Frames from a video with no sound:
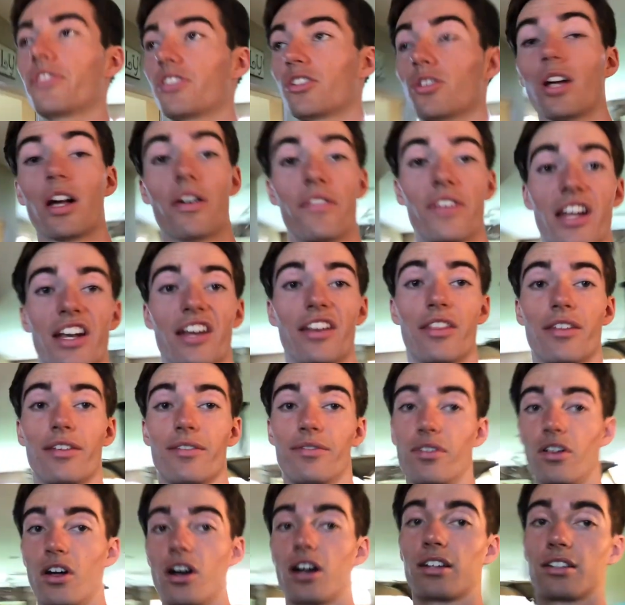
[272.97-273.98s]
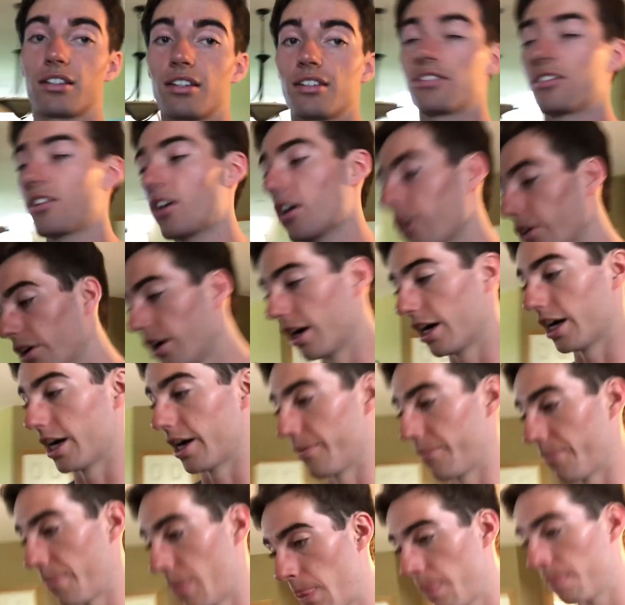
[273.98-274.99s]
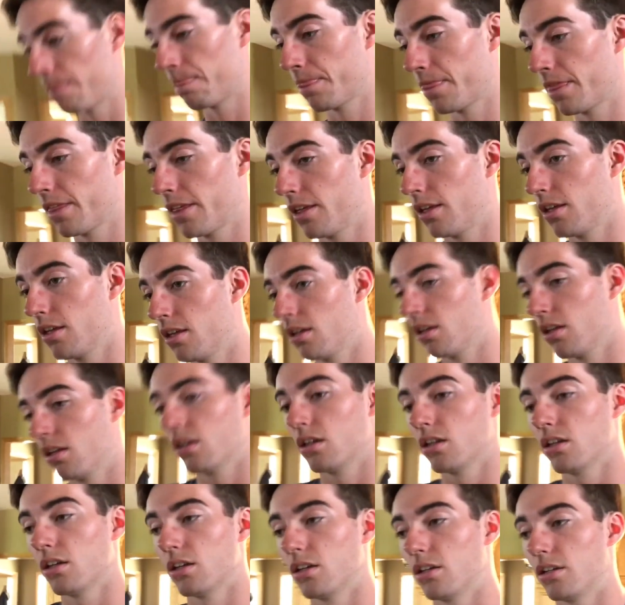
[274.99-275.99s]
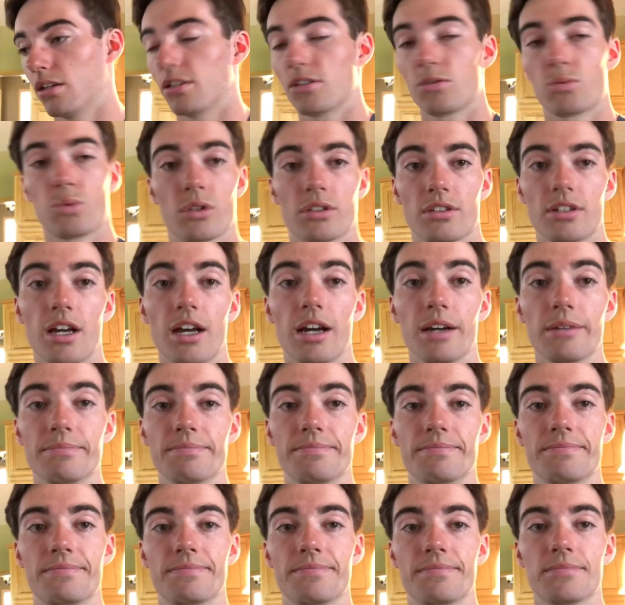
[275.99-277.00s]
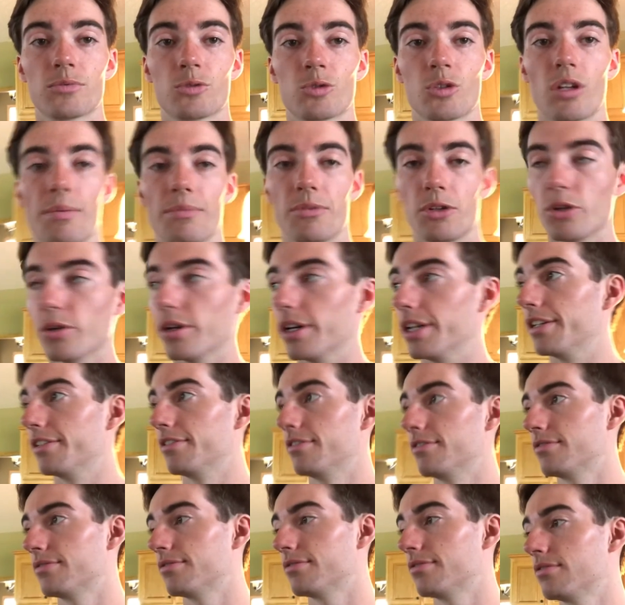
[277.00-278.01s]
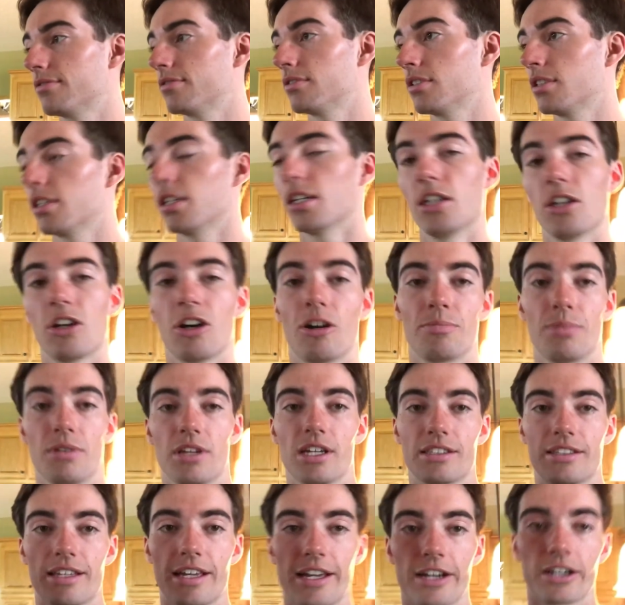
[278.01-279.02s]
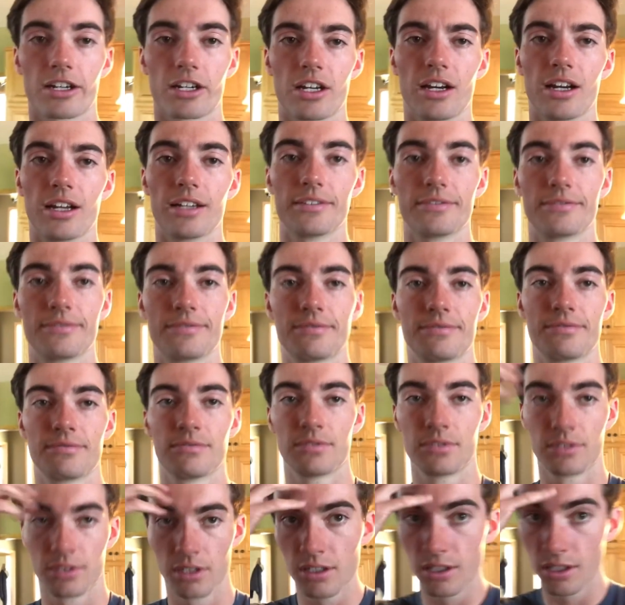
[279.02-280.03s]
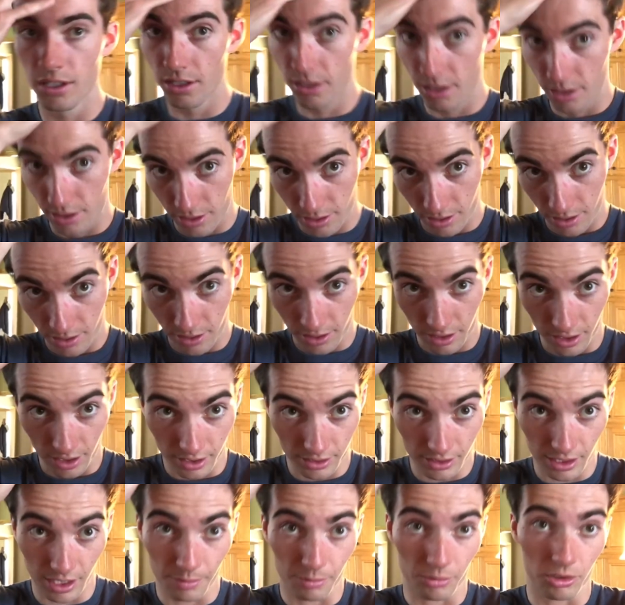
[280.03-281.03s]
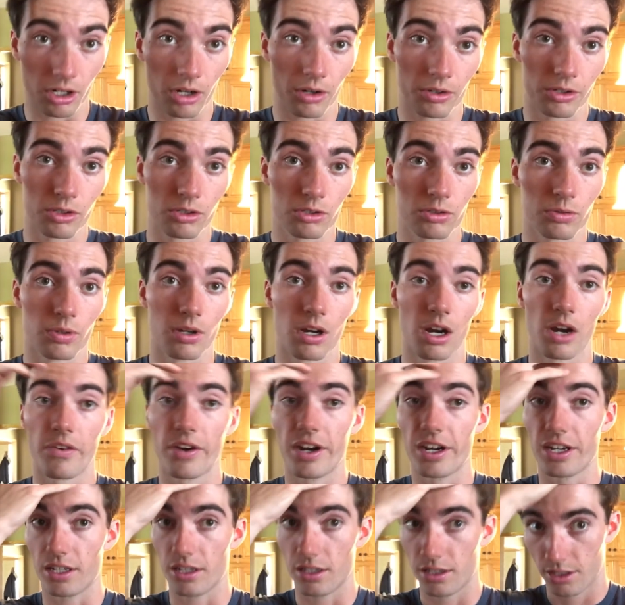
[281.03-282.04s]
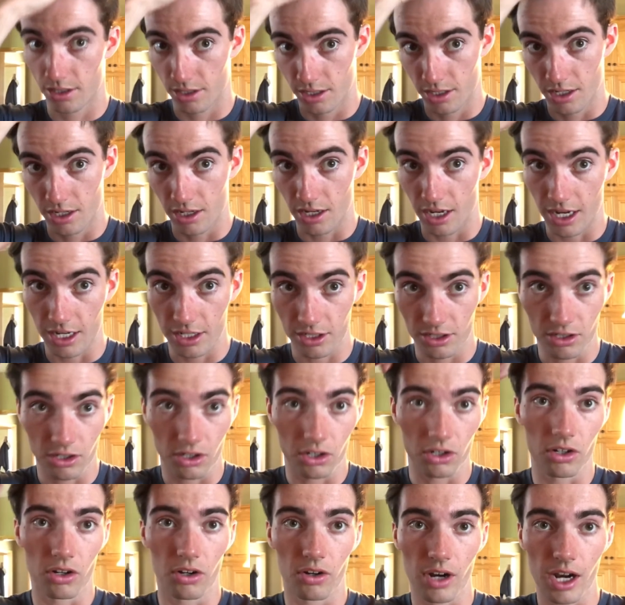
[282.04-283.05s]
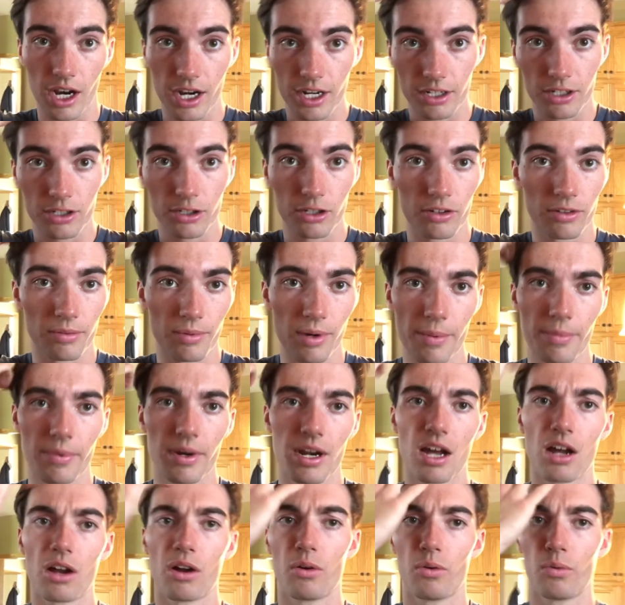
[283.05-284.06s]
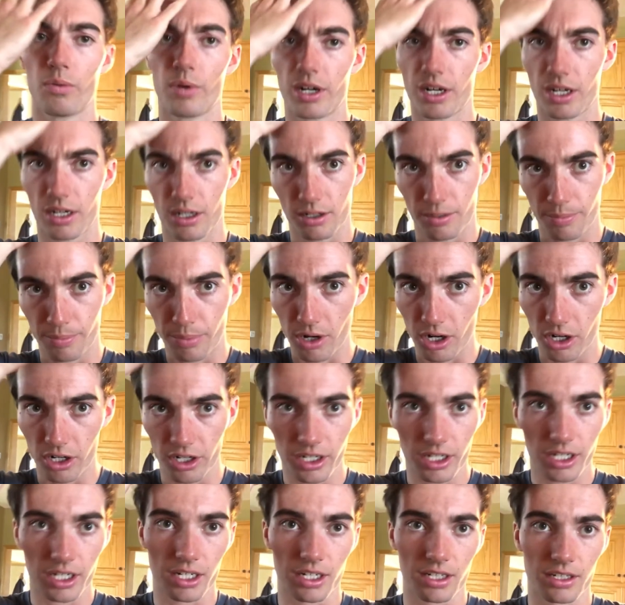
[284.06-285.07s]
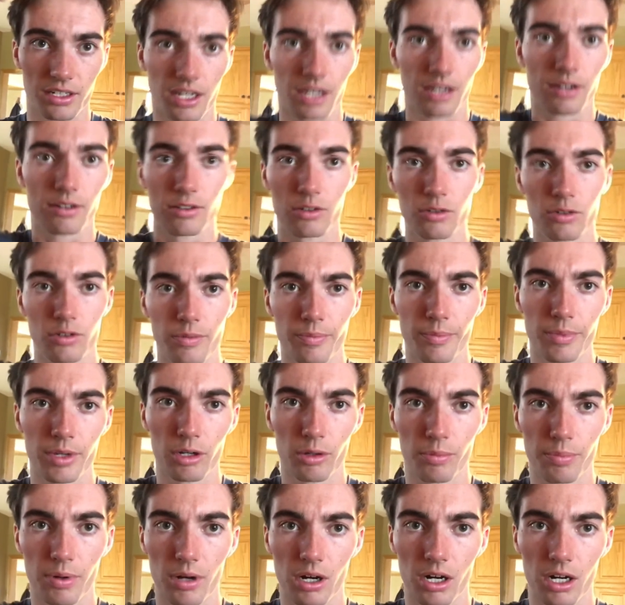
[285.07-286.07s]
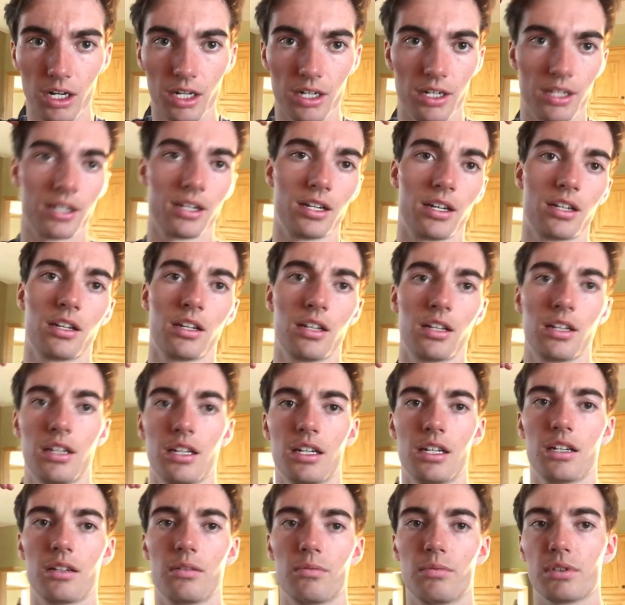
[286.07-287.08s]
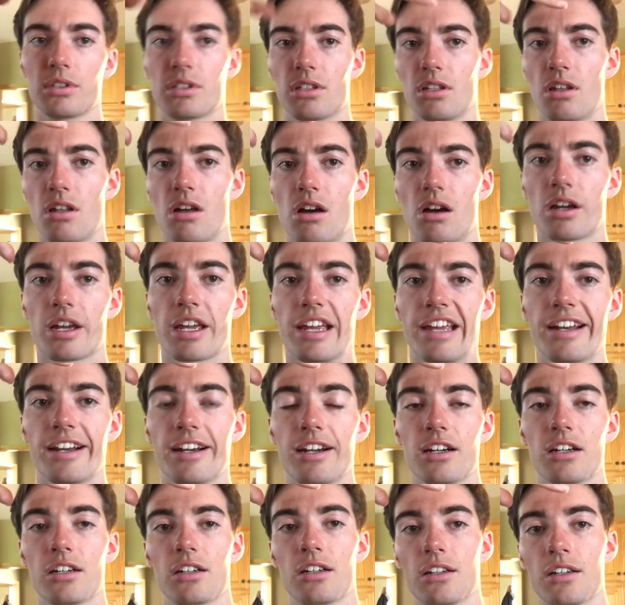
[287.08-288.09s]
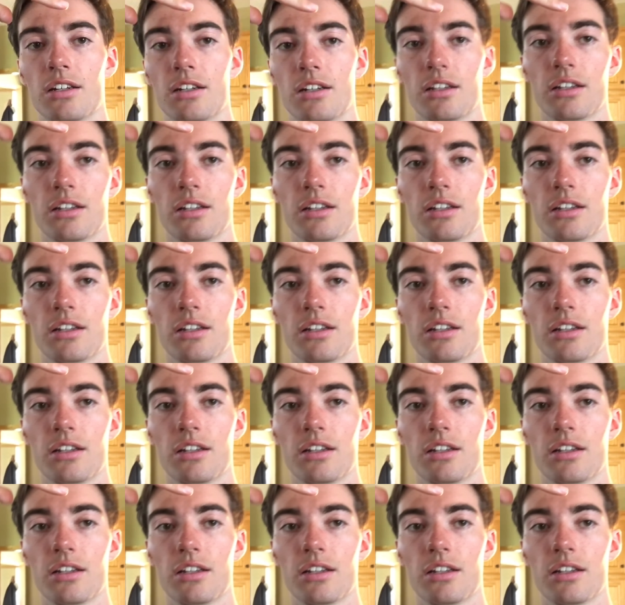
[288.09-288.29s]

Still haven't edited the vlogs, so that's what's up. That's what I'm doing. Hope you like the haircut. Because I'm growing used to it already. I just don't know. I couldn't remember how where to part it because I was doing the middle part with the long hair.